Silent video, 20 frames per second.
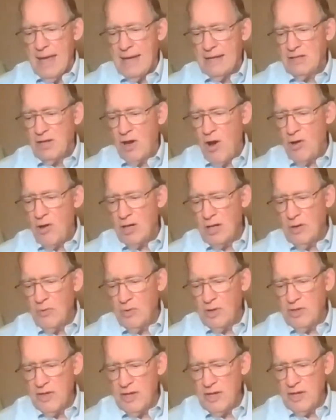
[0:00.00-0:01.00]
and
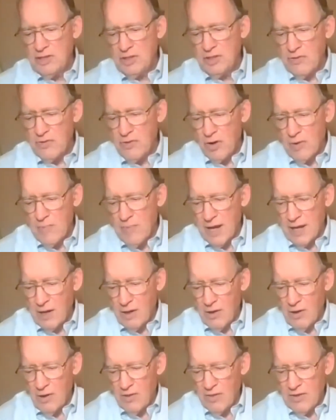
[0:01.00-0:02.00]
talking with each other
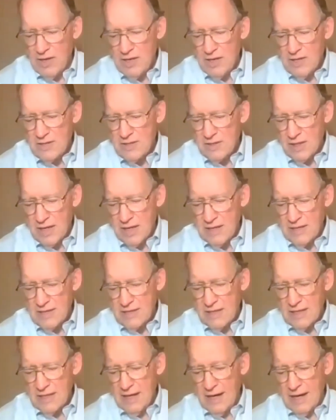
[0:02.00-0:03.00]
about all these
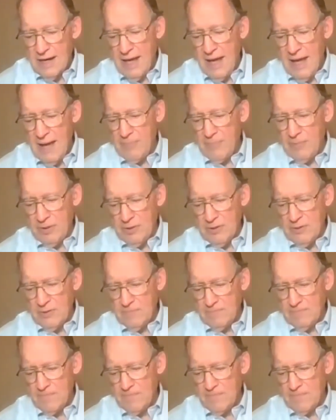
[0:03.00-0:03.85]
things that had happened.